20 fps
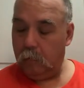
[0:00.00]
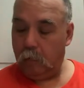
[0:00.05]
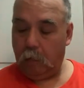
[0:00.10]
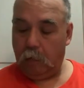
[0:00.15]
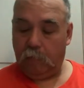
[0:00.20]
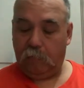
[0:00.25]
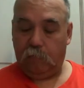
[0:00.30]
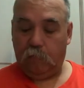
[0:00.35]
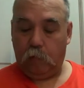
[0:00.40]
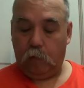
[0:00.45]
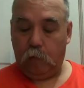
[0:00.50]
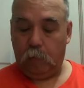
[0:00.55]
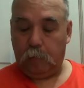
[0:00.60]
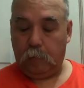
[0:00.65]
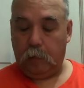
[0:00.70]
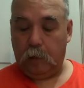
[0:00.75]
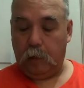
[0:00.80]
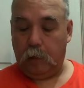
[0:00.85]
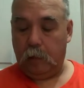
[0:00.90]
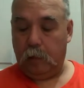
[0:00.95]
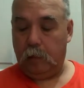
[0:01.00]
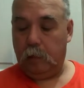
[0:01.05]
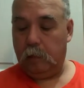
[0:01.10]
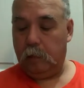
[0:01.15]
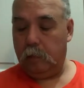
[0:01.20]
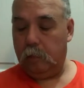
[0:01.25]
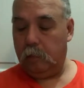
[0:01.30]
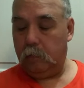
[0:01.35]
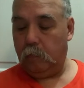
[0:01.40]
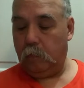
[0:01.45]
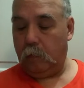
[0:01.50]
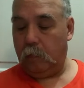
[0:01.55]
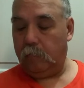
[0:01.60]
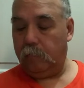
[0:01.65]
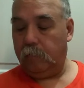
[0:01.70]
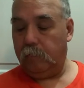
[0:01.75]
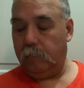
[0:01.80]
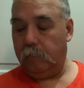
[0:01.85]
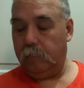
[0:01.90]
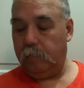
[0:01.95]
A 4 by 12.
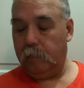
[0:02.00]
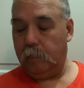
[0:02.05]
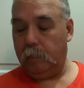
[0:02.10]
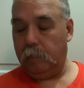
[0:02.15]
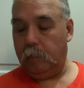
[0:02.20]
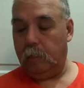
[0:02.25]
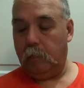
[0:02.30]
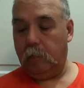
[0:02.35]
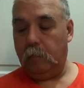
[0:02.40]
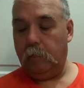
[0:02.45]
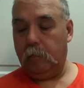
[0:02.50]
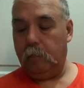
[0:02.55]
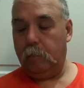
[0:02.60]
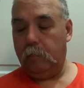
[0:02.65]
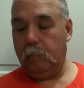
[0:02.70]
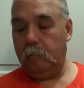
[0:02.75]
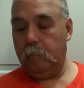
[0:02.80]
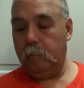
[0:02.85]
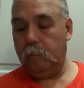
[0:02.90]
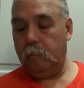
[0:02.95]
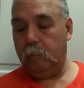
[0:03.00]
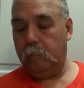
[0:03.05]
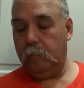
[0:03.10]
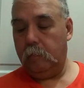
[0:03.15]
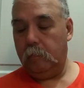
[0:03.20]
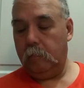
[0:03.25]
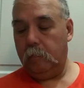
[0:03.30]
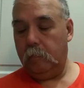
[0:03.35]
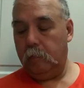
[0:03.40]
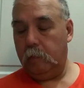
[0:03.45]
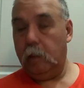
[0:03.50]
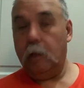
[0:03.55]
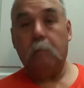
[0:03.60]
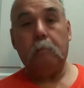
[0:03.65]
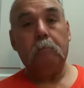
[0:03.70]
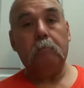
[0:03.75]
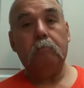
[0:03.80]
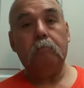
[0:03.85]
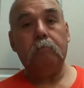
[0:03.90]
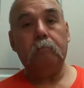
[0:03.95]
There we are. Yep,
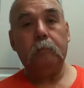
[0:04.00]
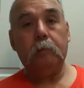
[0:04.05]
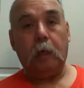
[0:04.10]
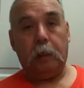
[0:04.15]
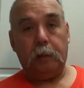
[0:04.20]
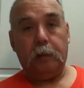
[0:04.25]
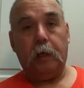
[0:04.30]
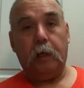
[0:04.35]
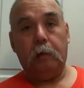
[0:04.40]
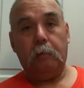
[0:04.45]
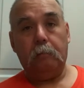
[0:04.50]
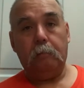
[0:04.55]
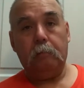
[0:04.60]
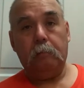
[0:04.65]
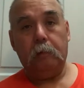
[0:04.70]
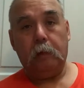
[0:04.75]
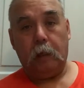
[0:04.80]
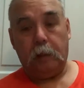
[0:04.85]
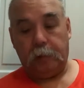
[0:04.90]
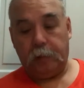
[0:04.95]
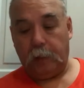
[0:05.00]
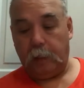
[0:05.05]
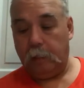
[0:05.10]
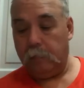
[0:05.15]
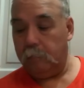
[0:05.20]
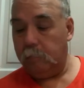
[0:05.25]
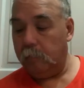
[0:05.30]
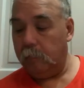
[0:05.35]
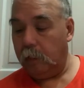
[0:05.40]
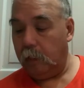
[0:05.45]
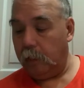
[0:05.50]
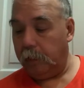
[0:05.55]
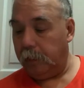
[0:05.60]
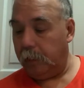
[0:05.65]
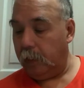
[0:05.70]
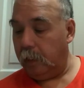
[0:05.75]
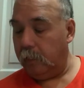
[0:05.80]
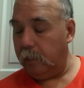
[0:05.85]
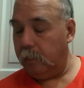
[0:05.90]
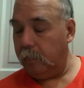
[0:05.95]
got that, got that, got
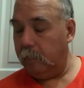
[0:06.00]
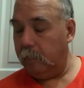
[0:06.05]
that.